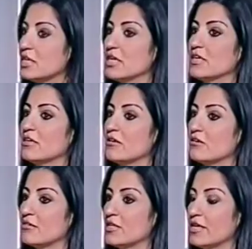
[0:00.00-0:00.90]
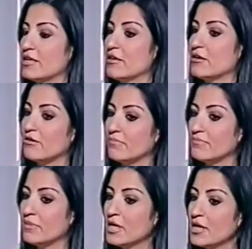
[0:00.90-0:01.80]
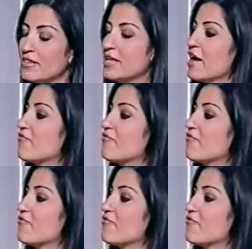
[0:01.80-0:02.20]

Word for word: they, they, they